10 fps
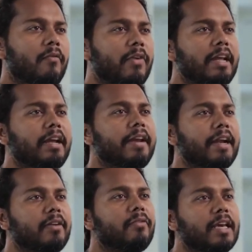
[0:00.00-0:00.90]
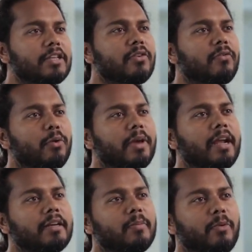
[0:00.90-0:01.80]
very creative ways of
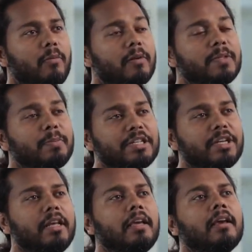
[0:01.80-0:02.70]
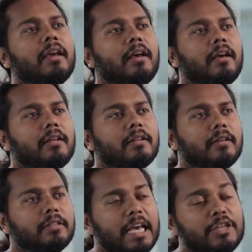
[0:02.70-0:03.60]
looking at the problem, especially
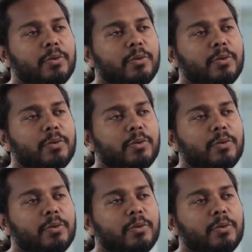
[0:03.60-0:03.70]
uh,